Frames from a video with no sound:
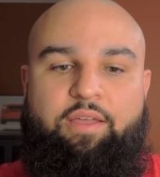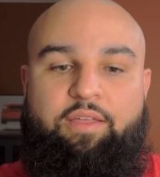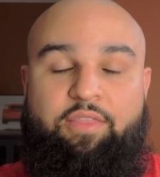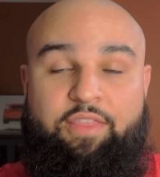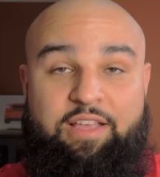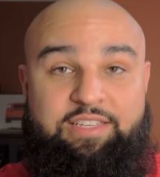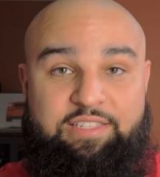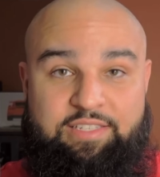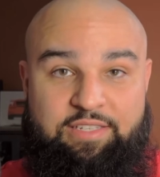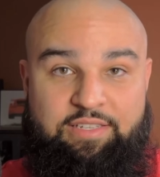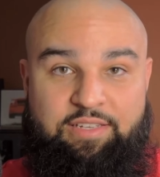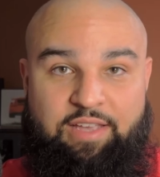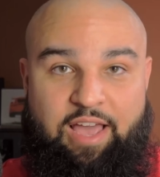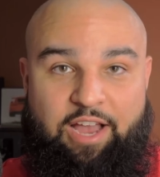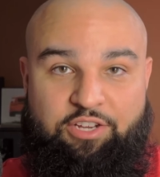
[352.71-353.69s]
this
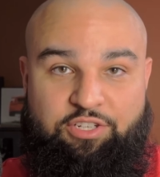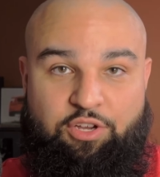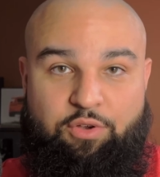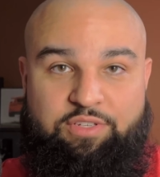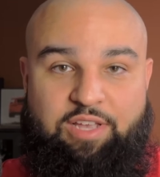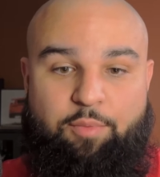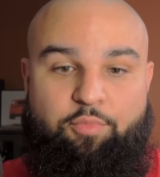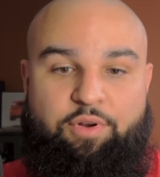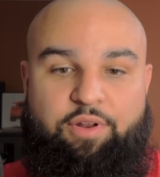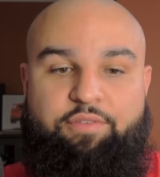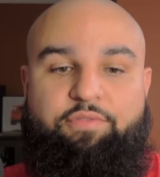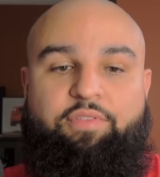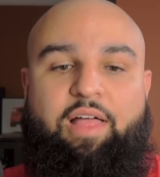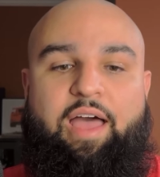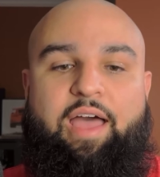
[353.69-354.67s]
actually goes down pretty
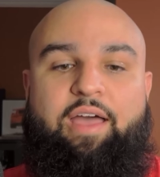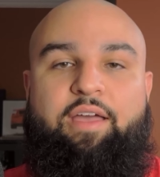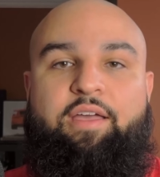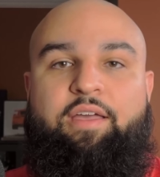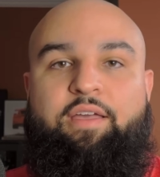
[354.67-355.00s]
flat.